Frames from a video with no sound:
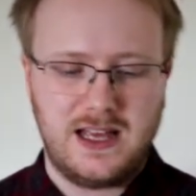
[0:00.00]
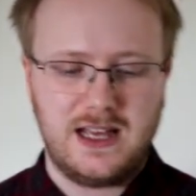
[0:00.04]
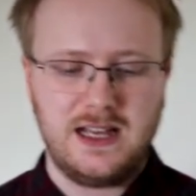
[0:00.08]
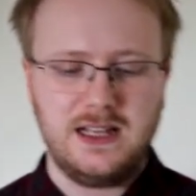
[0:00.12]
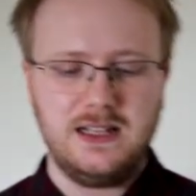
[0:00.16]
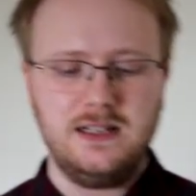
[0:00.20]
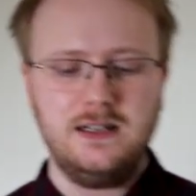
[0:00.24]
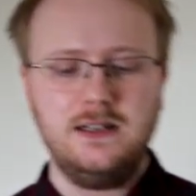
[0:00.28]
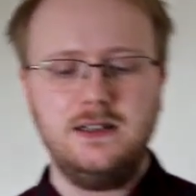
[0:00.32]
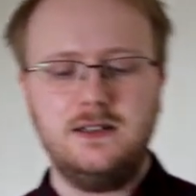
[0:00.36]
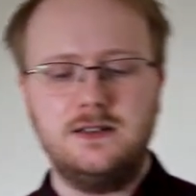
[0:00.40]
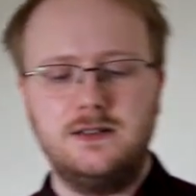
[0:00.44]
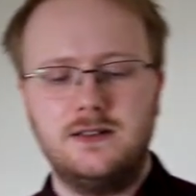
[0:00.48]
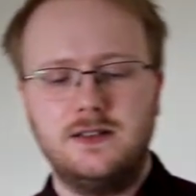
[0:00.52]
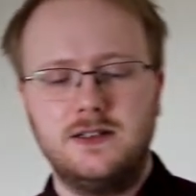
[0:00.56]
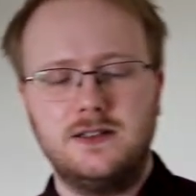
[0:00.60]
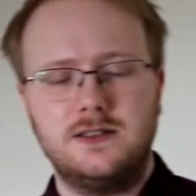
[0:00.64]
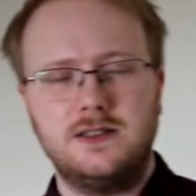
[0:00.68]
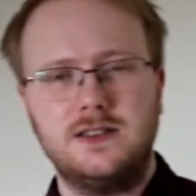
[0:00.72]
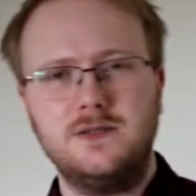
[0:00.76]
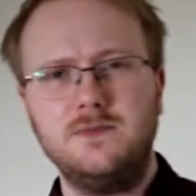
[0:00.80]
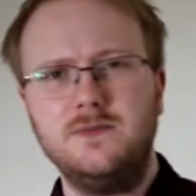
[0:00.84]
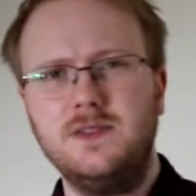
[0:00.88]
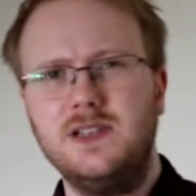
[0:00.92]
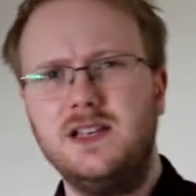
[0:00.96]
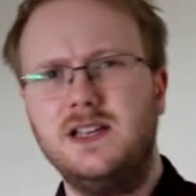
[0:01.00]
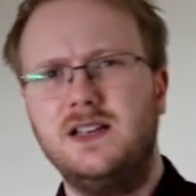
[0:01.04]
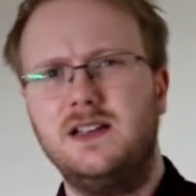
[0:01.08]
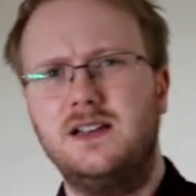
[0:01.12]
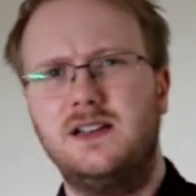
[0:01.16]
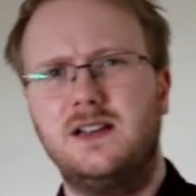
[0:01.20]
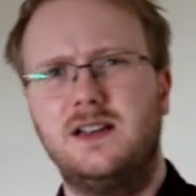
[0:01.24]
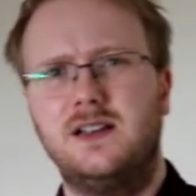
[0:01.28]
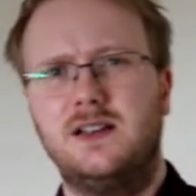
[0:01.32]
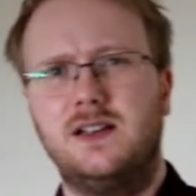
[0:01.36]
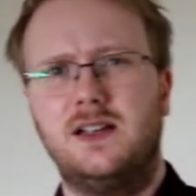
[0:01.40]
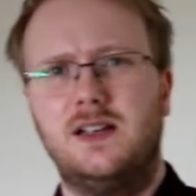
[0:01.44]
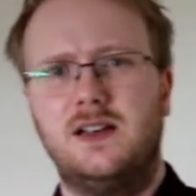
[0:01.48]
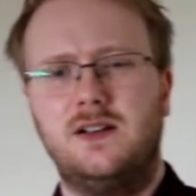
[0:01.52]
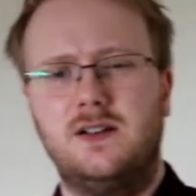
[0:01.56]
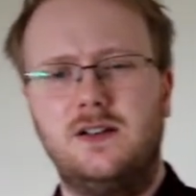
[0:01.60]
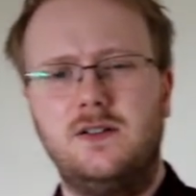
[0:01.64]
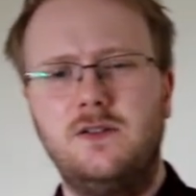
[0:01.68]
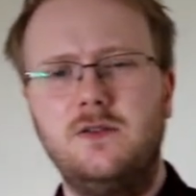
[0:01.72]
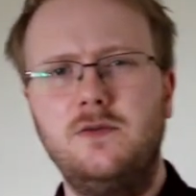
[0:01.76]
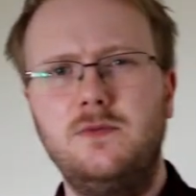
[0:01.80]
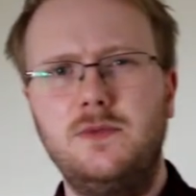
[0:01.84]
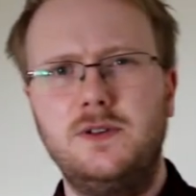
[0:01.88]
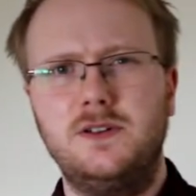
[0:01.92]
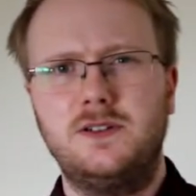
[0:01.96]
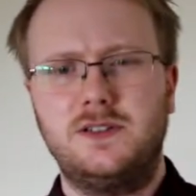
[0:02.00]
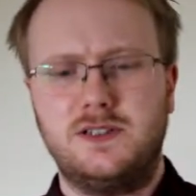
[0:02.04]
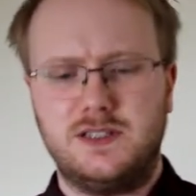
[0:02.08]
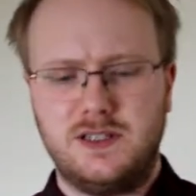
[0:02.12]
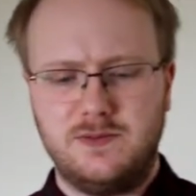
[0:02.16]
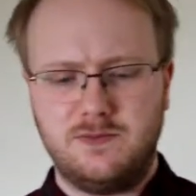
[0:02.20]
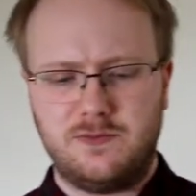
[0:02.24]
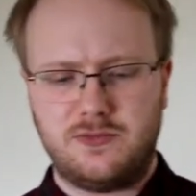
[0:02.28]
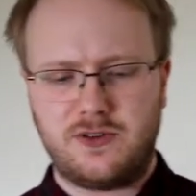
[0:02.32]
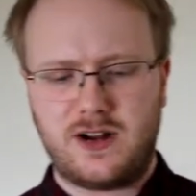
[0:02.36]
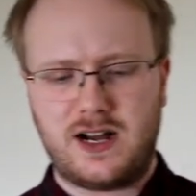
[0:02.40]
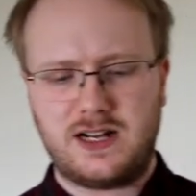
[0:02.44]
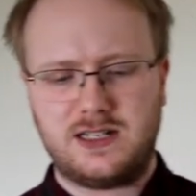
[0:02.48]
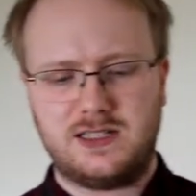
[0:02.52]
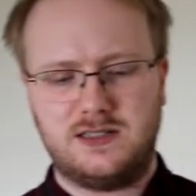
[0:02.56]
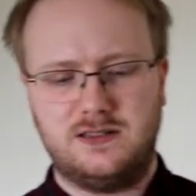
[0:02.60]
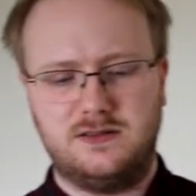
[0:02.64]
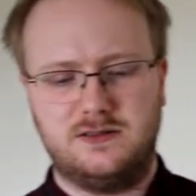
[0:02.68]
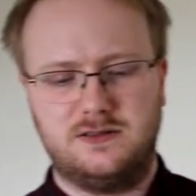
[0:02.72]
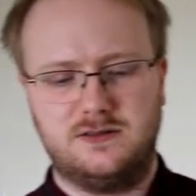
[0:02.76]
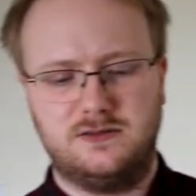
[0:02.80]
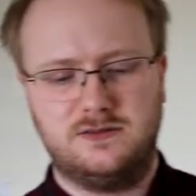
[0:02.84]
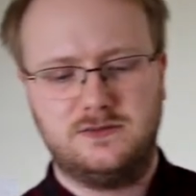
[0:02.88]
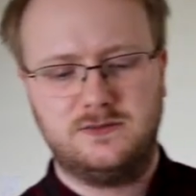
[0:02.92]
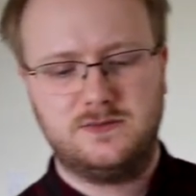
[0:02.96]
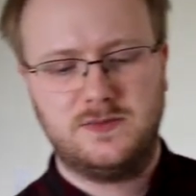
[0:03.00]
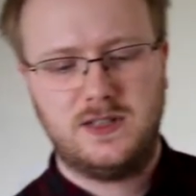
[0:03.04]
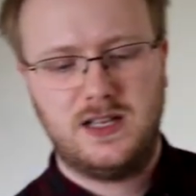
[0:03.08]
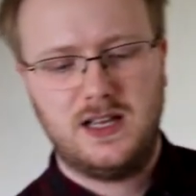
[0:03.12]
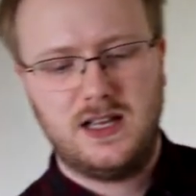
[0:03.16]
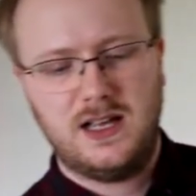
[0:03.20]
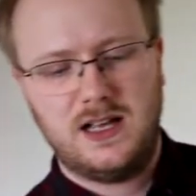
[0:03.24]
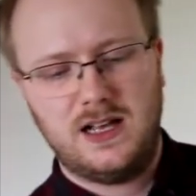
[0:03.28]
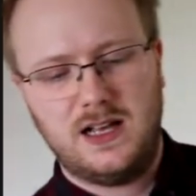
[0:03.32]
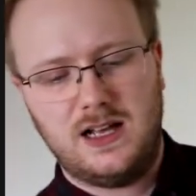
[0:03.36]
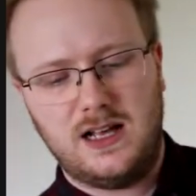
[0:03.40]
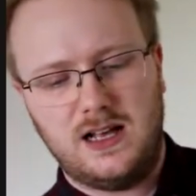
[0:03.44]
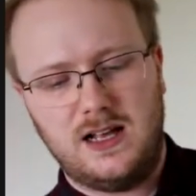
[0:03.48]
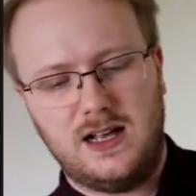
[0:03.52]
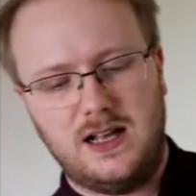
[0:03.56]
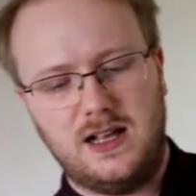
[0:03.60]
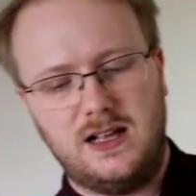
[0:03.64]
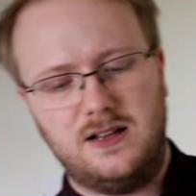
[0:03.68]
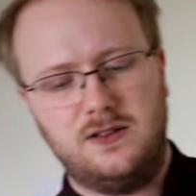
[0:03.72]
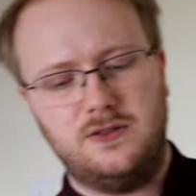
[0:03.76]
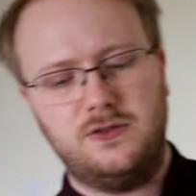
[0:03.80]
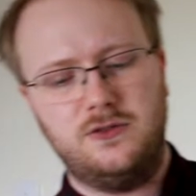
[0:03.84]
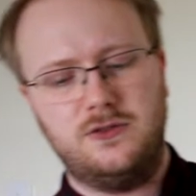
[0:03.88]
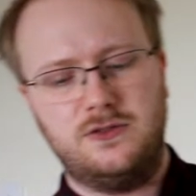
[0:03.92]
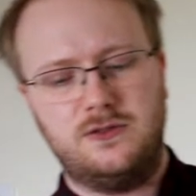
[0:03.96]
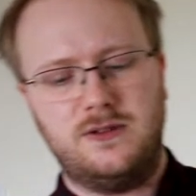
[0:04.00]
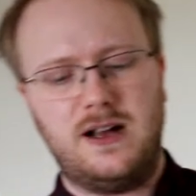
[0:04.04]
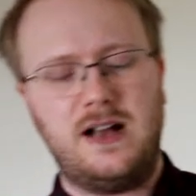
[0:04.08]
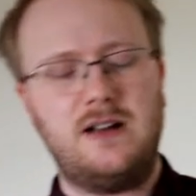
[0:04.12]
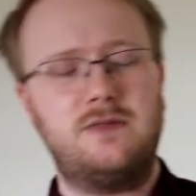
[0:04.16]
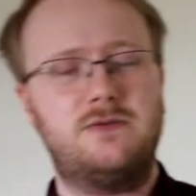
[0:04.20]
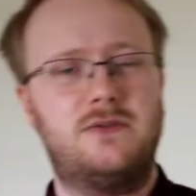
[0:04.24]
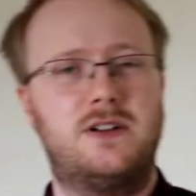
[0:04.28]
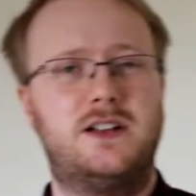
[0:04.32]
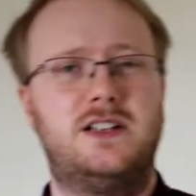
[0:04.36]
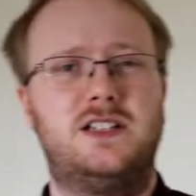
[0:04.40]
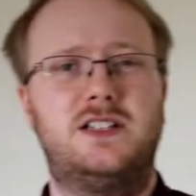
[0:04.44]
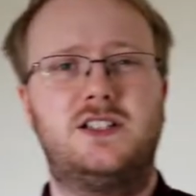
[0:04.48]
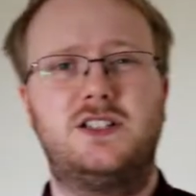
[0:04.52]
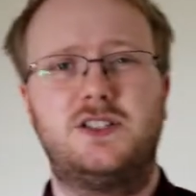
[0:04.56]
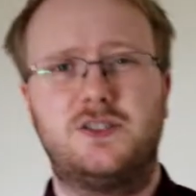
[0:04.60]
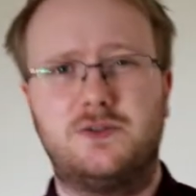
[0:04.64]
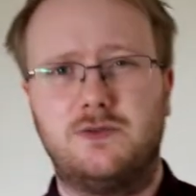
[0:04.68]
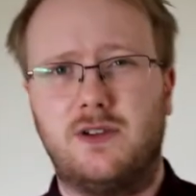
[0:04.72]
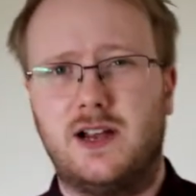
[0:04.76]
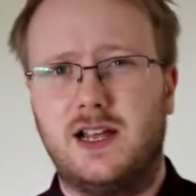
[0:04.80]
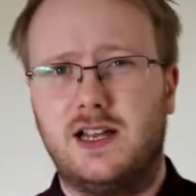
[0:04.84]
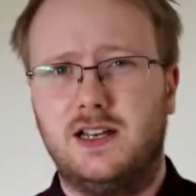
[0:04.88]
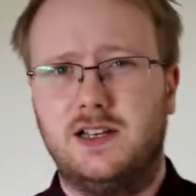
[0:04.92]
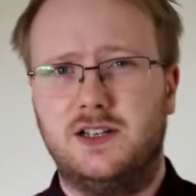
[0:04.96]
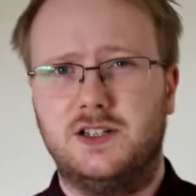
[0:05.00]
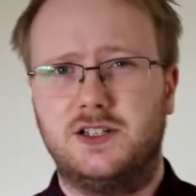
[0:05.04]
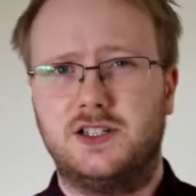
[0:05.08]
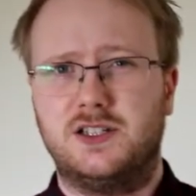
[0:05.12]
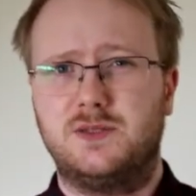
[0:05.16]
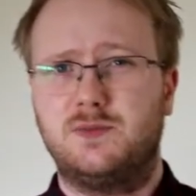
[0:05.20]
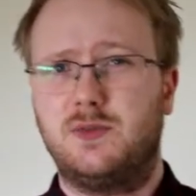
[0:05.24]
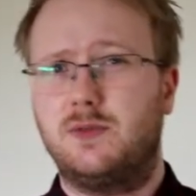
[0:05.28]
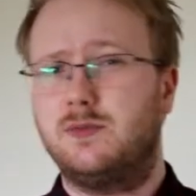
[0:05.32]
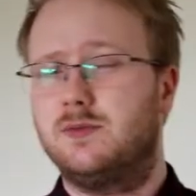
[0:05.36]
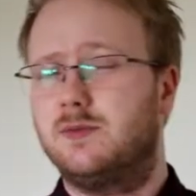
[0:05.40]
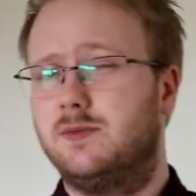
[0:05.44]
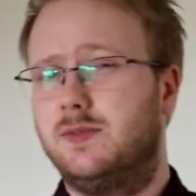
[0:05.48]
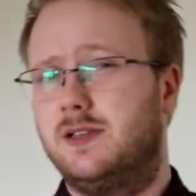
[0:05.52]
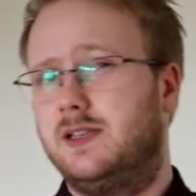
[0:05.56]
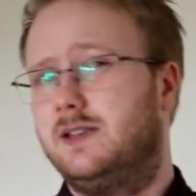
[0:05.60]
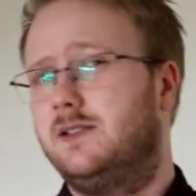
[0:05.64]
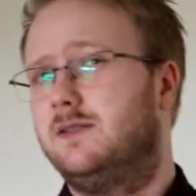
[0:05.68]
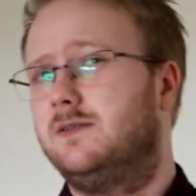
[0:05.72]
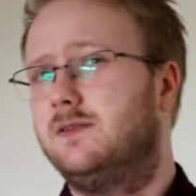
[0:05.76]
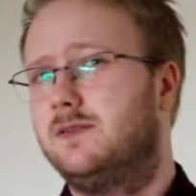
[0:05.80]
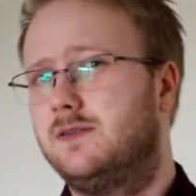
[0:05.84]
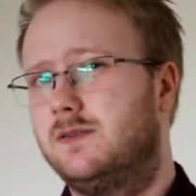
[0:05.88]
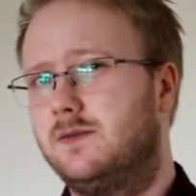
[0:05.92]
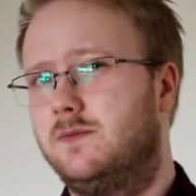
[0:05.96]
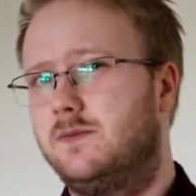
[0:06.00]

And something almost impractical or outright strange is probably